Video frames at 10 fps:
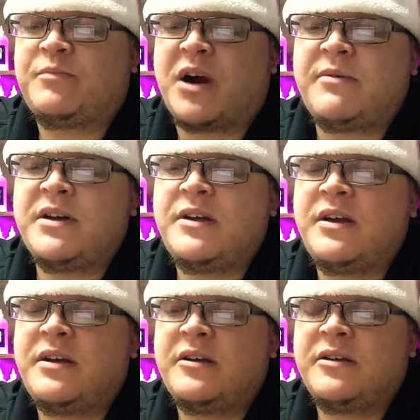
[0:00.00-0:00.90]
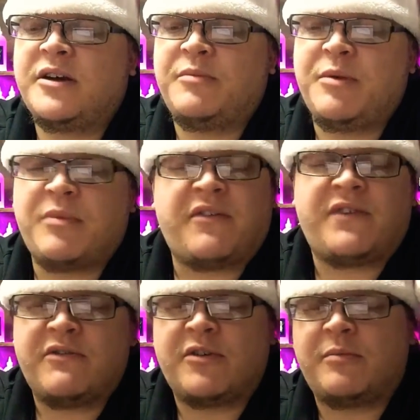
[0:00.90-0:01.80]
Probably going to be my
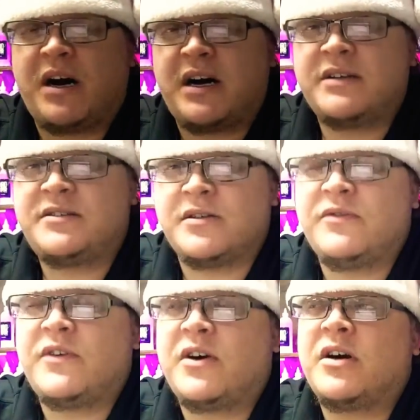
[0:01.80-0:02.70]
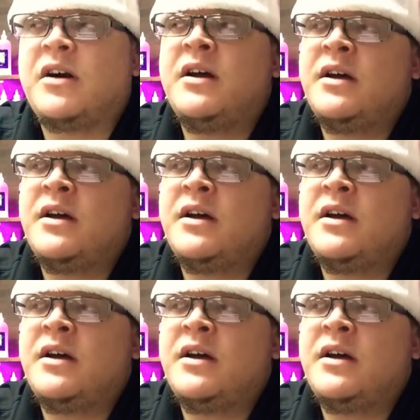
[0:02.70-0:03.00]
favorite mod so far.